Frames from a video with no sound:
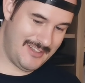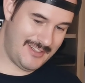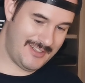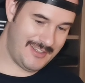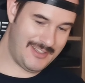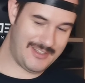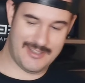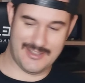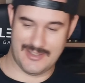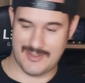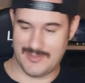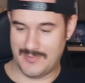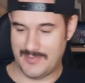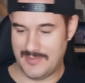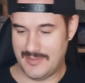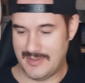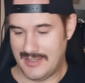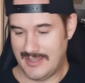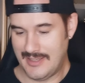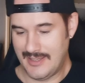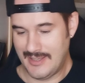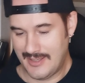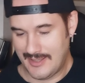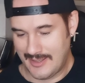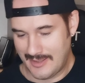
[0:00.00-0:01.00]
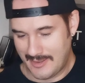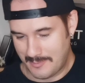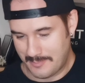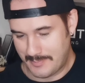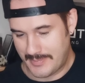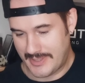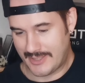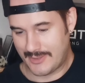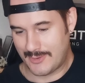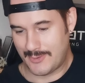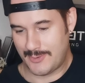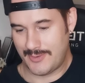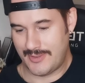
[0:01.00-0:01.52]
yeah,
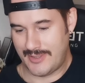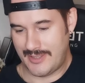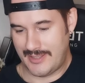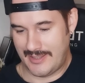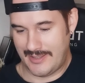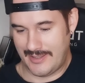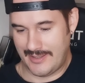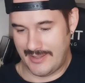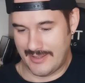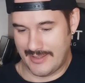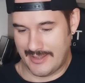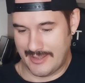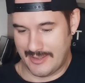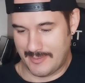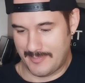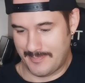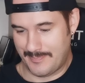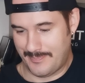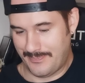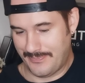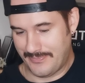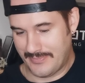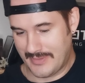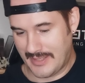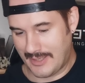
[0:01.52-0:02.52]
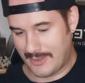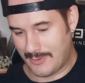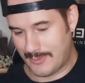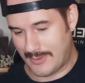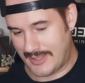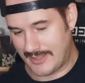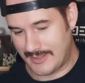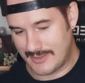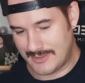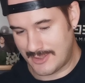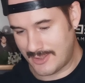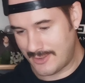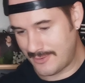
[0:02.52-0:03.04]
back to the
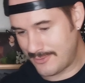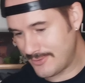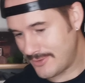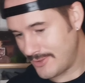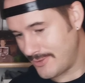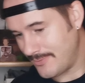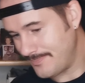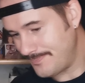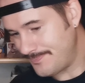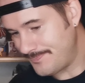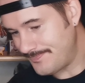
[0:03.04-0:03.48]
crankshaft.